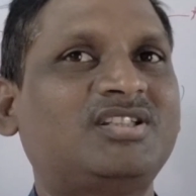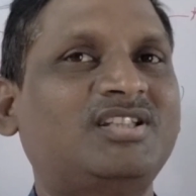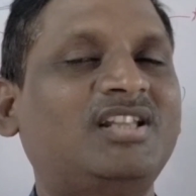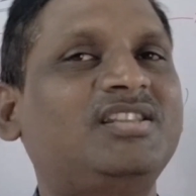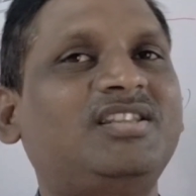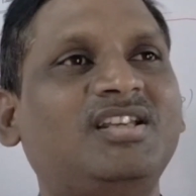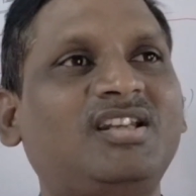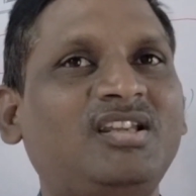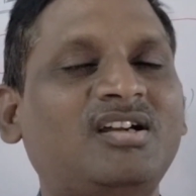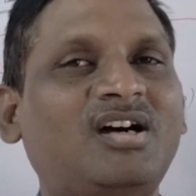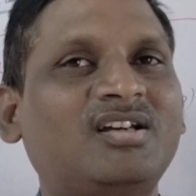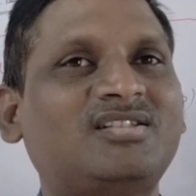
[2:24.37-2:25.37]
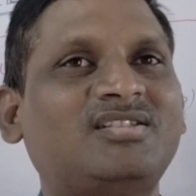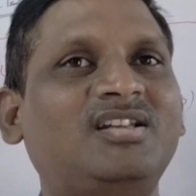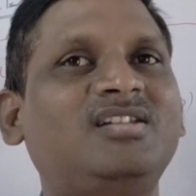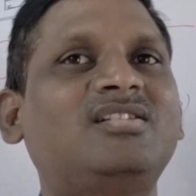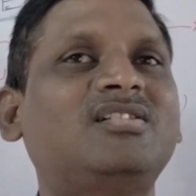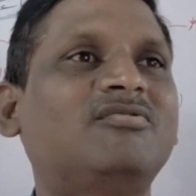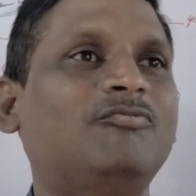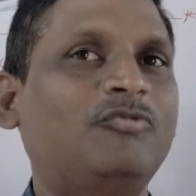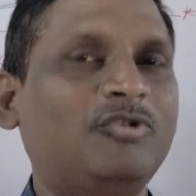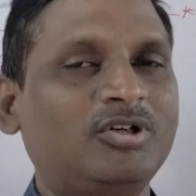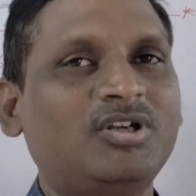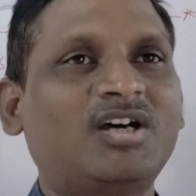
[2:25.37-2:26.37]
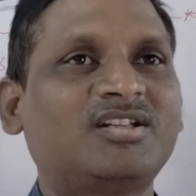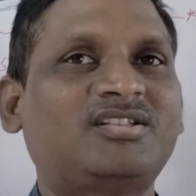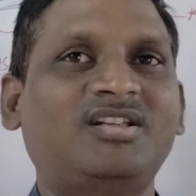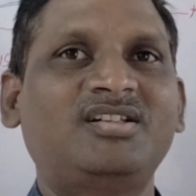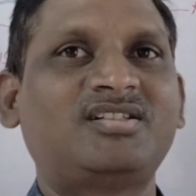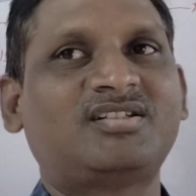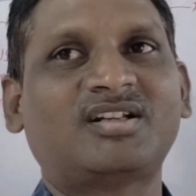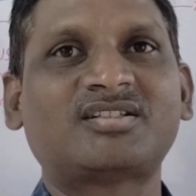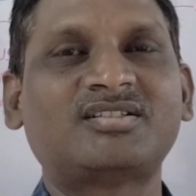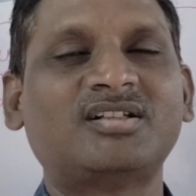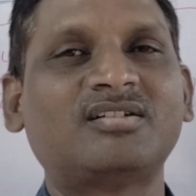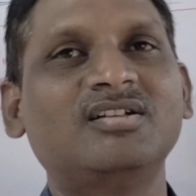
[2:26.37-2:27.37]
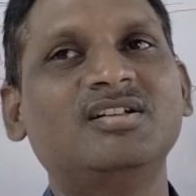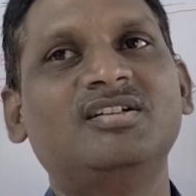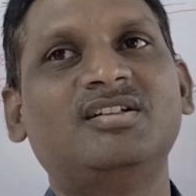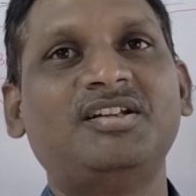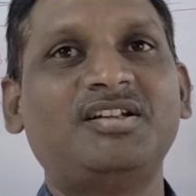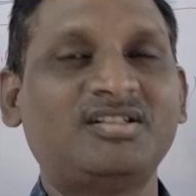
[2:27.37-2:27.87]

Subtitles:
to the cell theory or cell word or cell structure.